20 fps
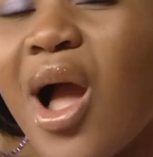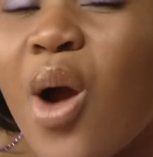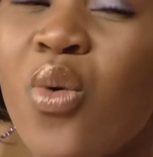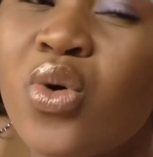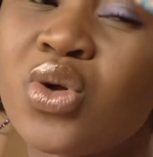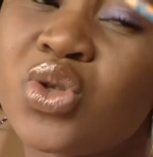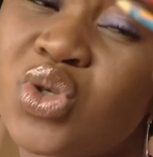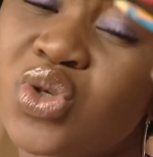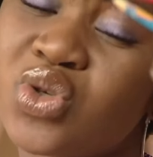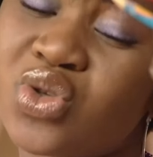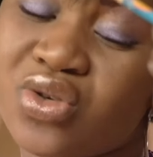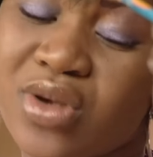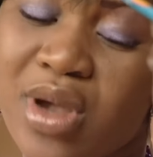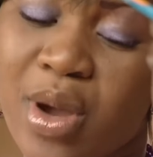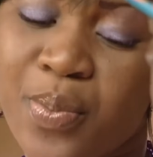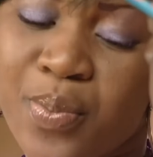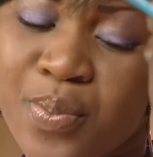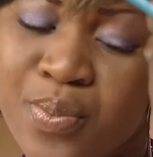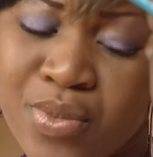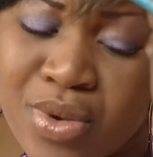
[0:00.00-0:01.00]
I want you
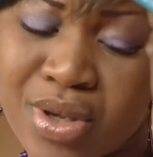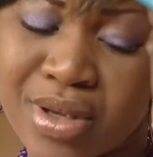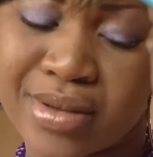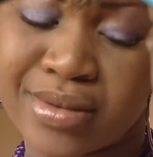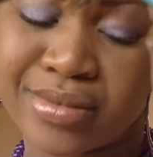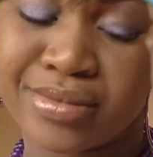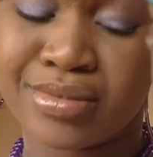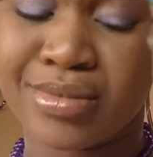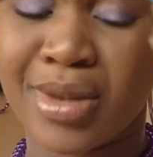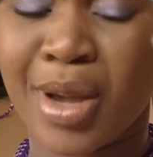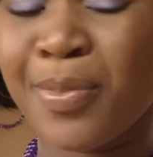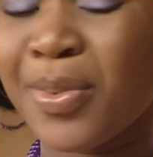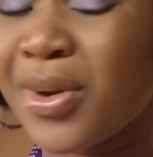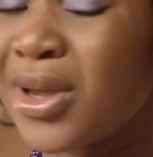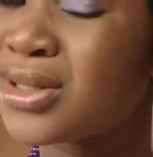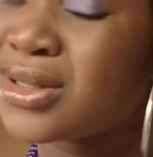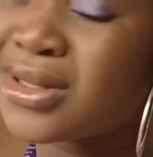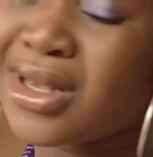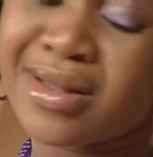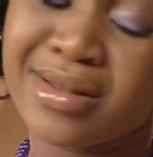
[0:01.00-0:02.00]
to help me. My
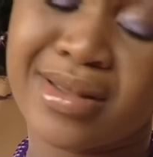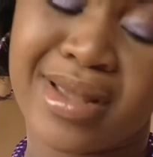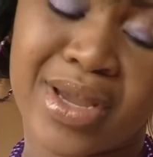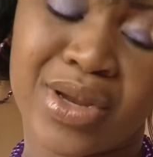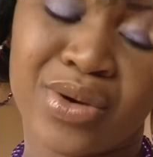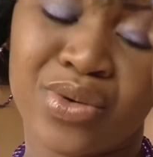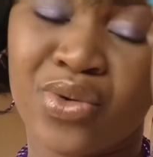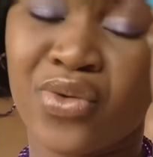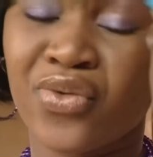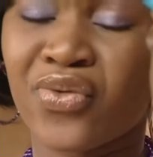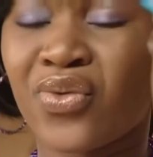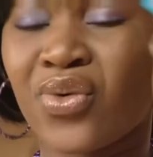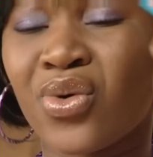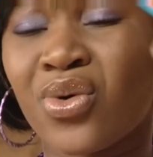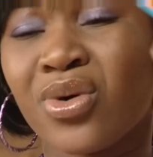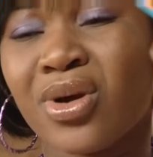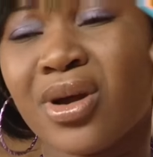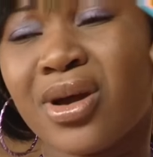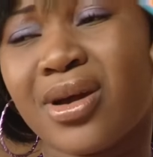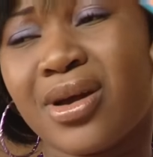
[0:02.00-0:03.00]
parents are dying of
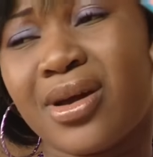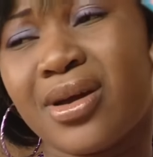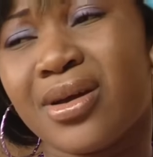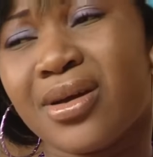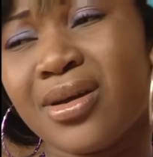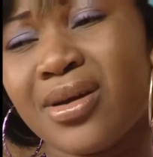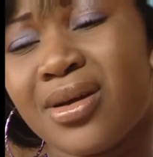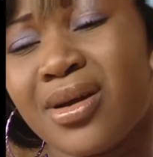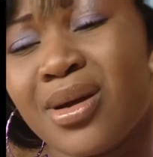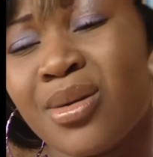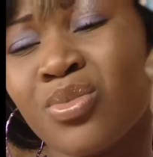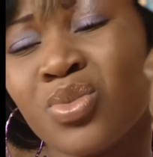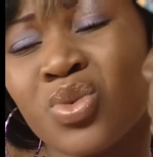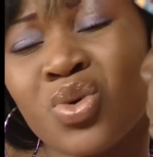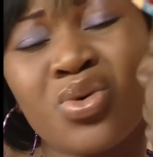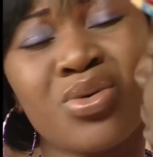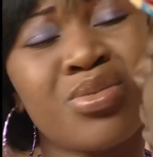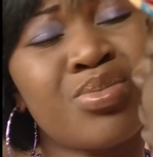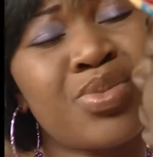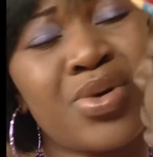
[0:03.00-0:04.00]
hunger.
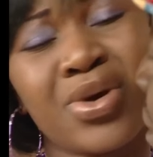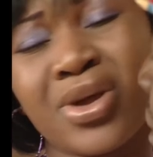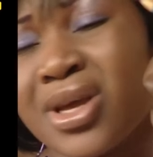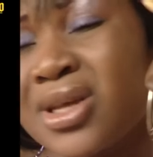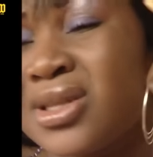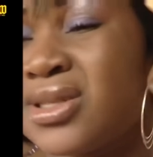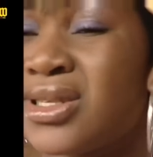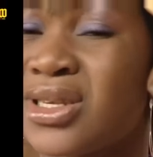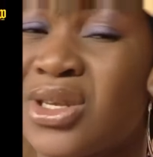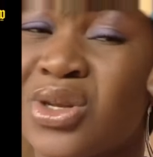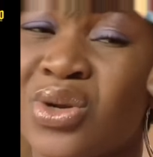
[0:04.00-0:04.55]
I'm not buoyant